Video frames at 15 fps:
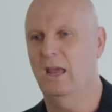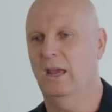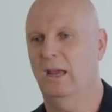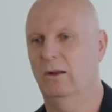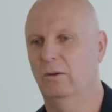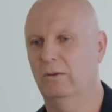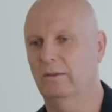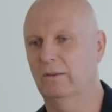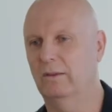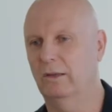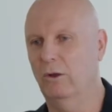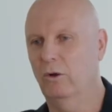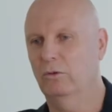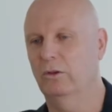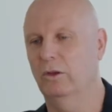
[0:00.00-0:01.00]
It looks at the
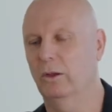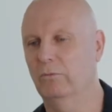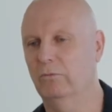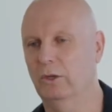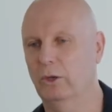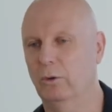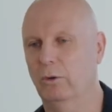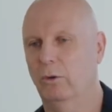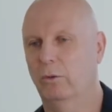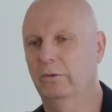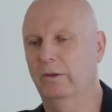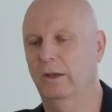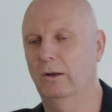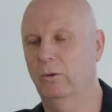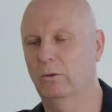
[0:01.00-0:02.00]
long-term view and
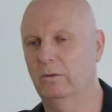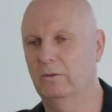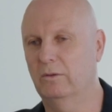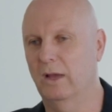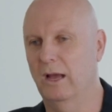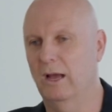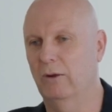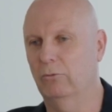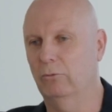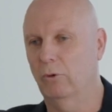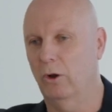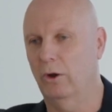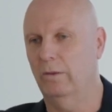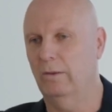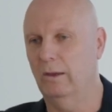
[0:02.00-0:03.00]
also looks
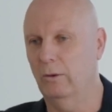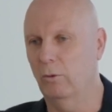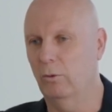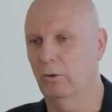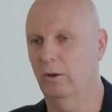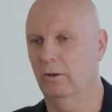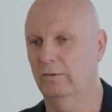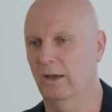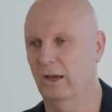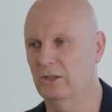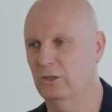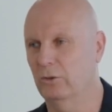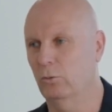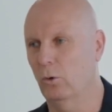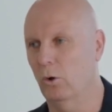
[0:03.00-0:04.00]
right at the
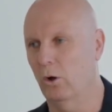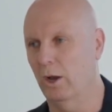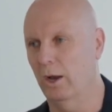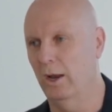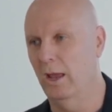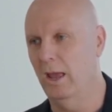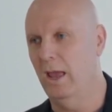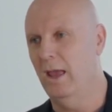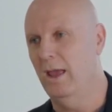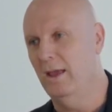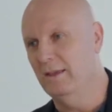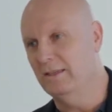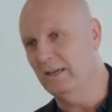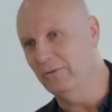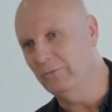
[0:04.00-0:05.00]
organisation wide.
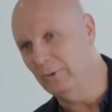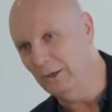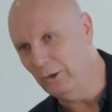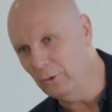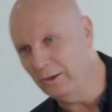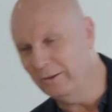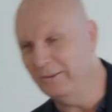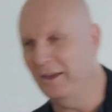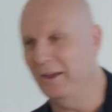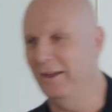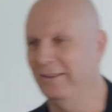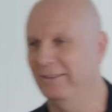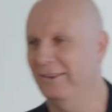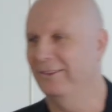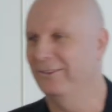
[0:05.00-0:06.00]
So if we look at
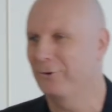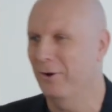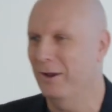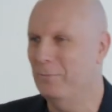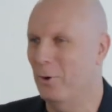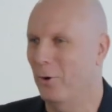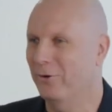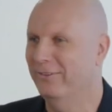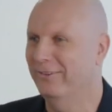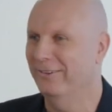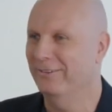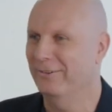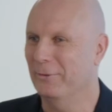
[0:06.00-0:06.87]
the three boxes that